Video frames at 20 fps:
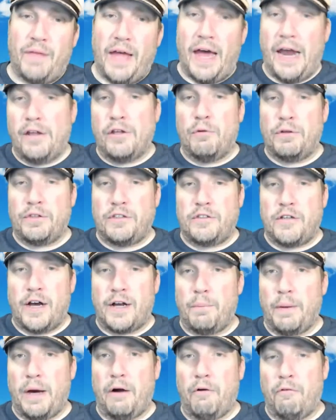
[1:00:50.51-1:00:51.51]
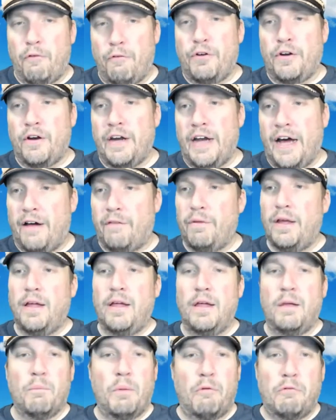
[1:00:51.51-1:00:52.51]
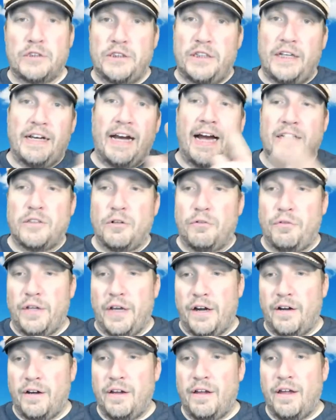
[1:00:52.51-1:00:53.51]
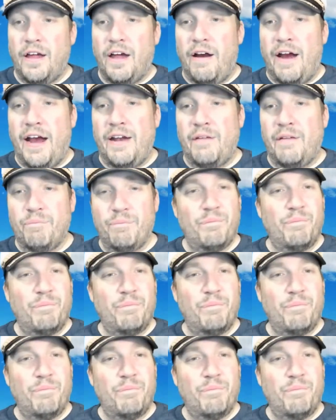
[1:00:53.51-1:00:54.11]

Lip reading: I don't know what to talk about. We'll figure it out. But we'll see you guys over there. All right.